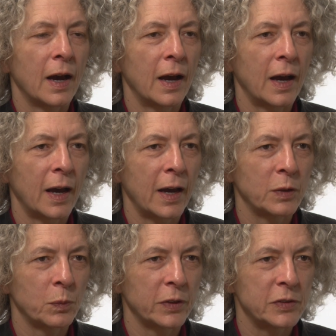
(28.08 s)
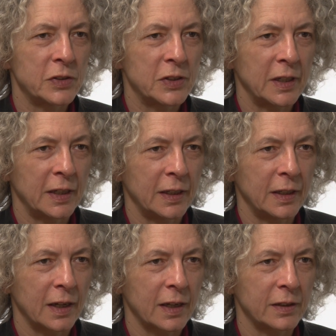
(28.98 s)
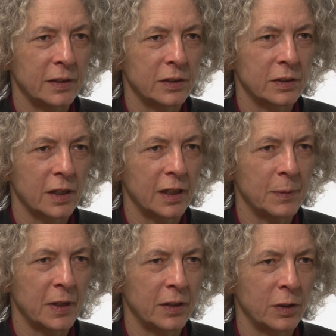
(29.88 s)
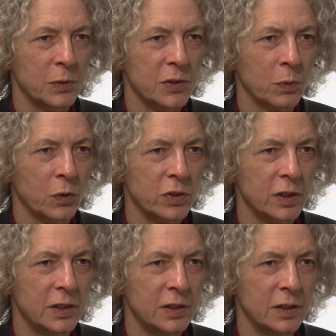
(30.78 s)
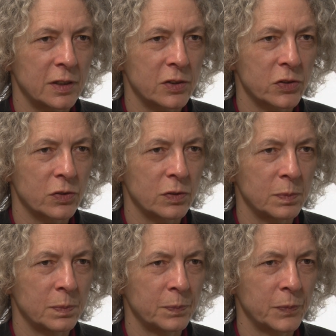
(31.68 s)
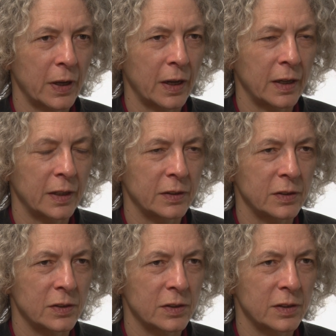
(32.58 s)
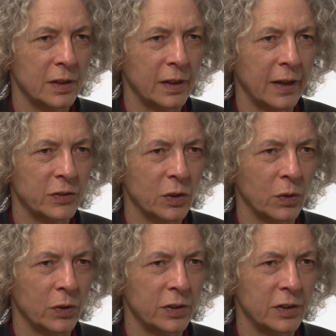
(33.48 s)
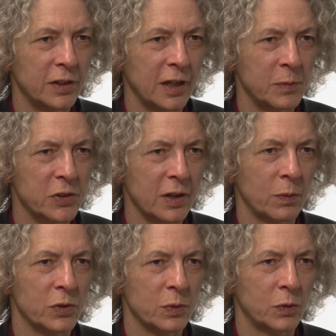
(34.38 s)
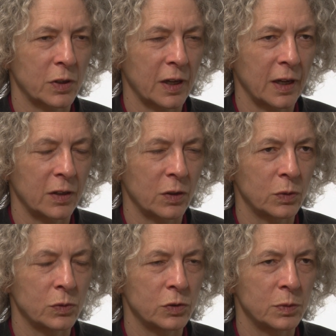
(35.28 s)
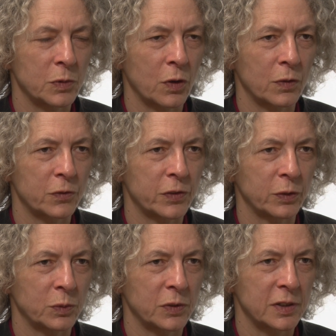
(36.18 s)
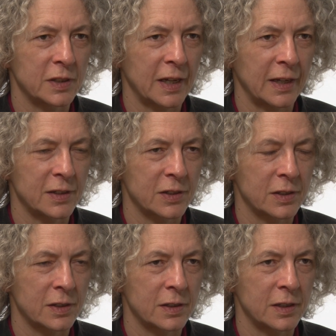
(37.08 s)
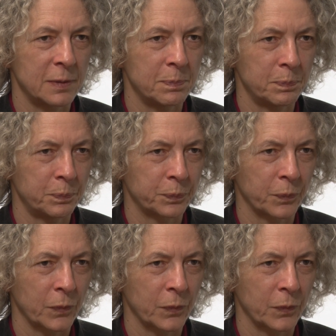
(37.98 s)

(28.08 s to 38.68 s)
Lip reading: And one day a cleaner came in and there was a water heater in this room and they left it on and the thermostat wasn't working and the whole room got filled with intense steam